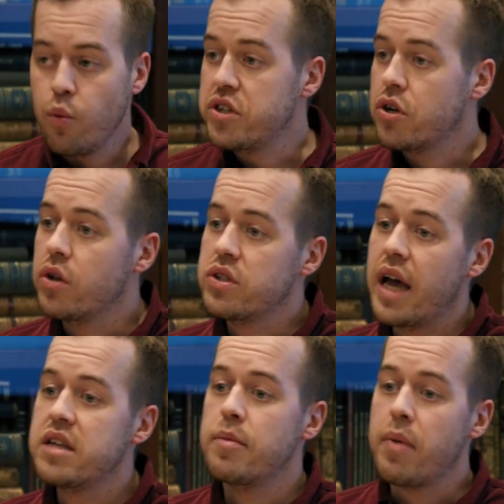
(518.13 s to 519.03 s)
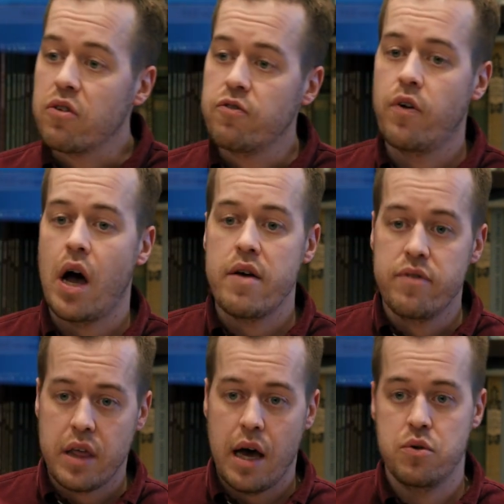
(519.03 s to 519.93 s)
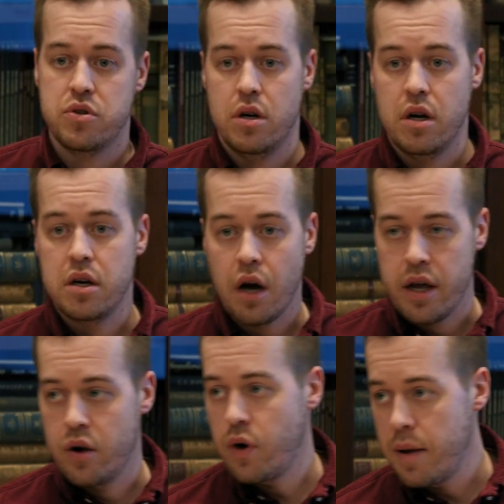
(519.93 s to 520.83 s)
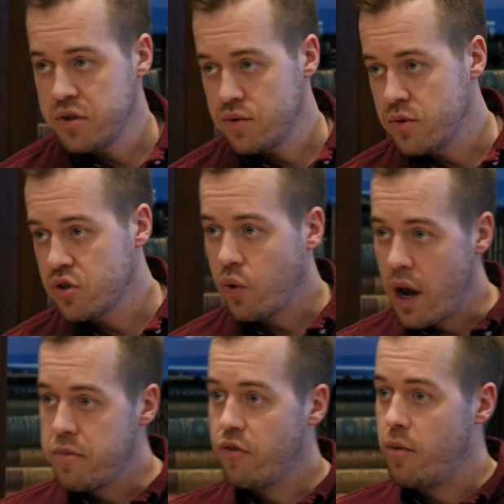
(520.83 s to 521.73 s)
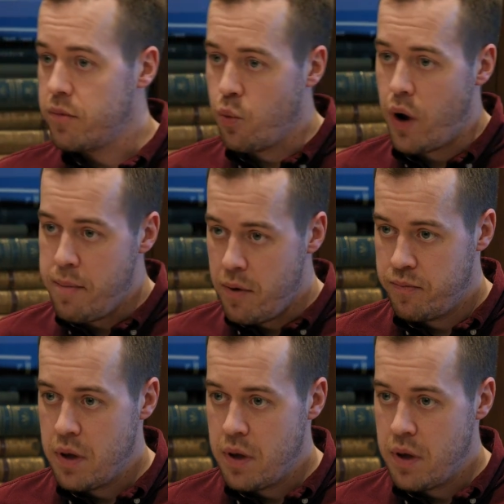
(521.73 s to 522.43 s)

which contains about 5,000 diagrams scraped from the web.